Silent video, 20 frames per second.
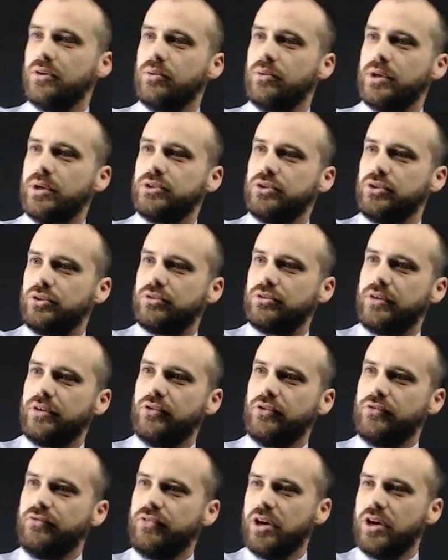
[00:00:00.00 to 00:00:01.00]
1, 2, 3,
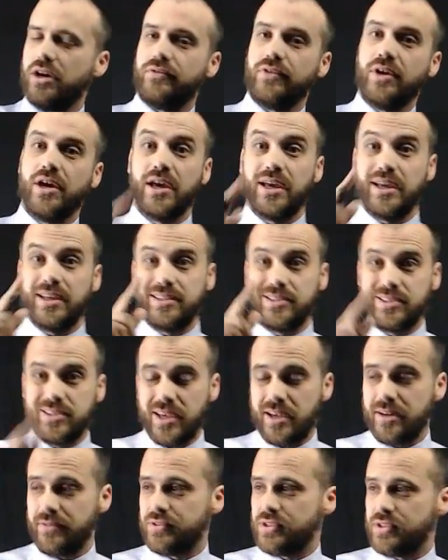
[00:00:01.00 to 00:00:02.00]
4, 5,
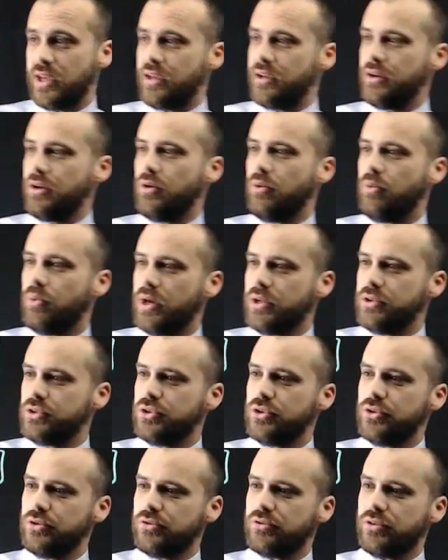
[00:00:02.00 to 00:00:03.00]
instead of saying 1,
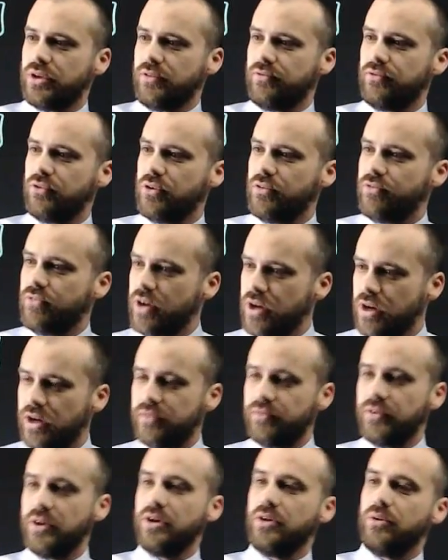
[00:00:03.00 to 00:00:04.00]
2, 3, 4,
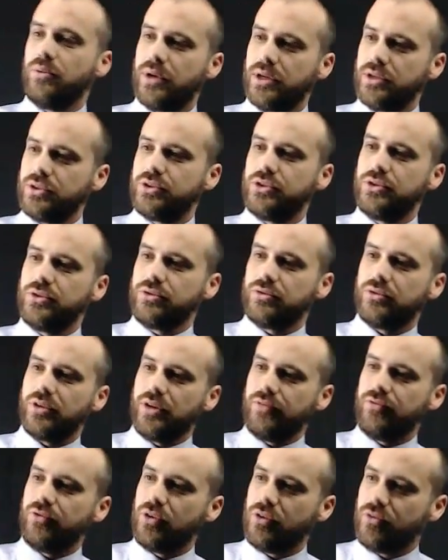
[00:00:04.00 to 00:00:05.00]
5, 1, 2,
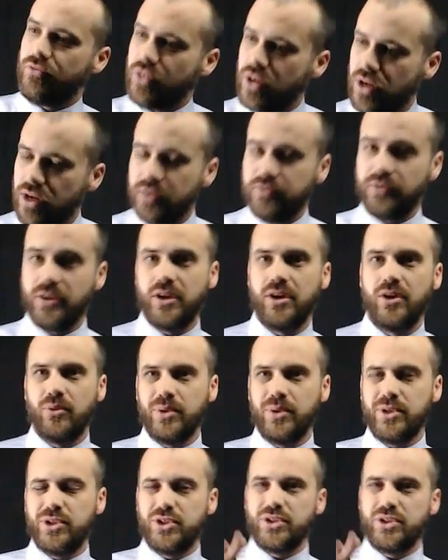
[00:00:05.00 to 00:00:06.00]
3, 4, 5,
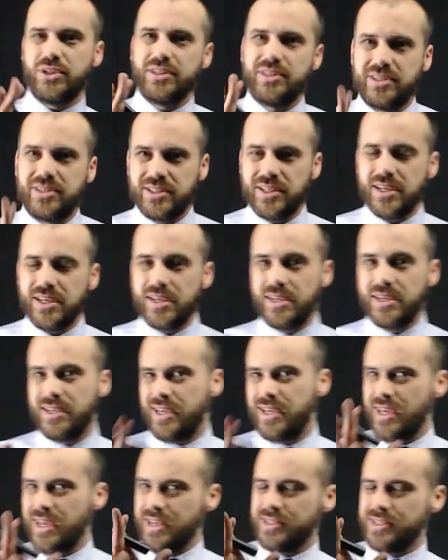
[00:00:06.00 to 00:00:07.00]
which you can see
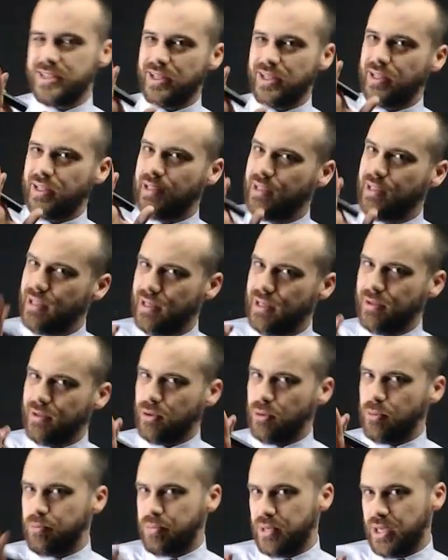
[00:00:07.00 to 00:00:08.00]
is a
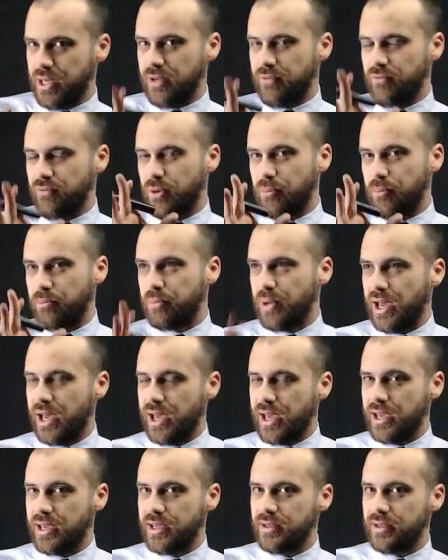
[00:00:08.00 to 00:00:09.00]
little bit of a
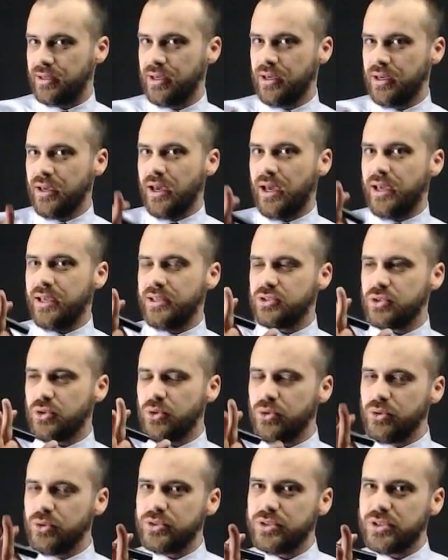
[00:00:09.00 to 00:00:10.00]
pain. It's
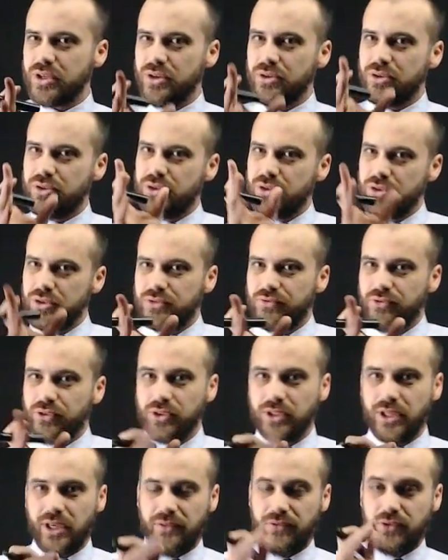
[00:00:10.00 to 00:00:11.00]
also
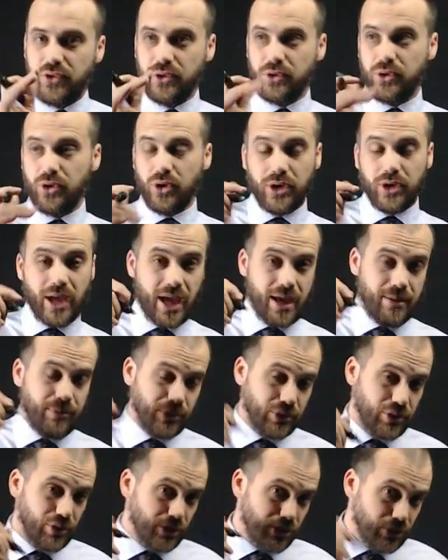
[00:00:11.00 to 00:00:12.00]
useful if you're not
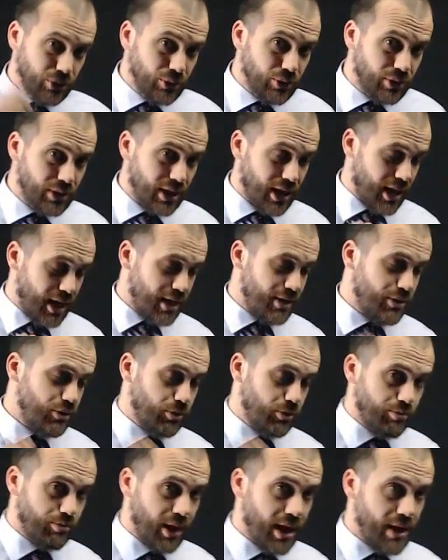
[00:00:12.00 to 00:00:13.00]
able to look at
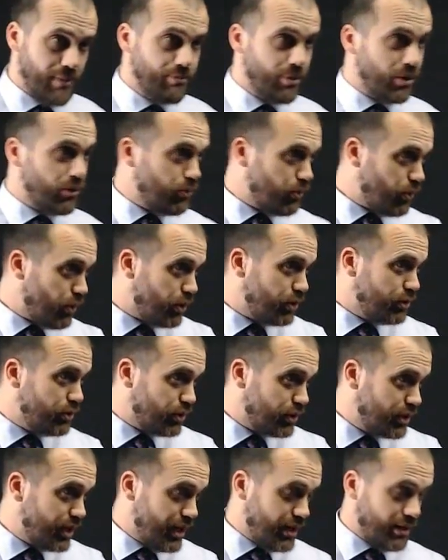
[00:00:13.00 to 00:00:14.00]
your paper while
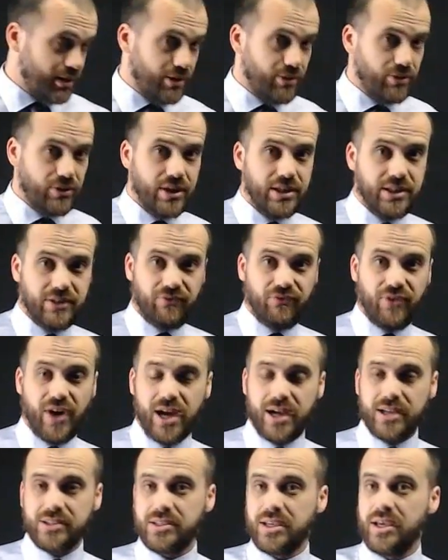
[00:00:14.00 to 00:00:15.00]
you're counting things
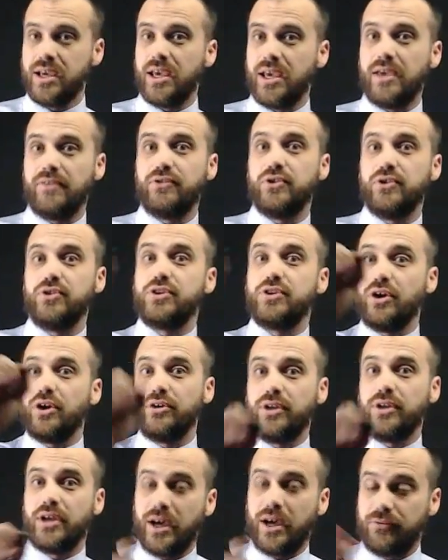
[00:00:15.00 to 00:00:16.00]
fast, if you
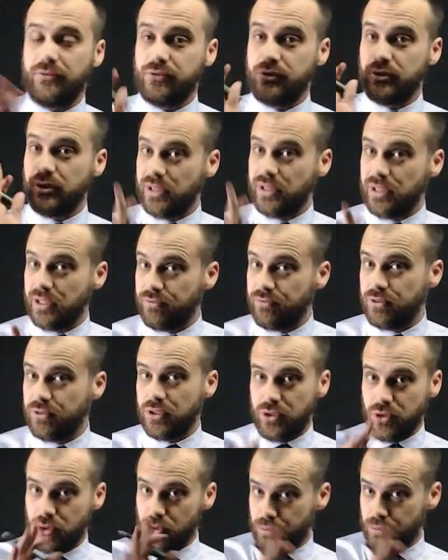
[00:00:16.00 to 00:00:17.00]
don't have to lift
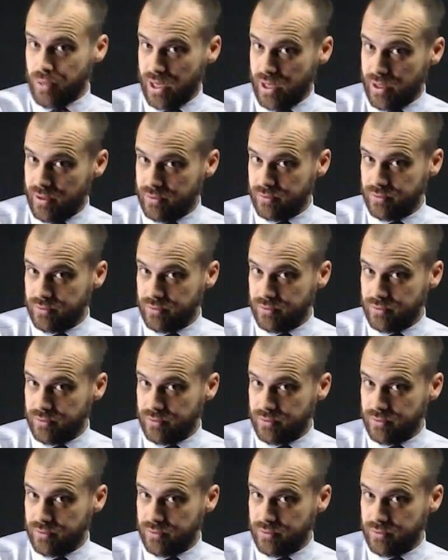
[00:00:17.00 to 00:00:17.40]
your pen.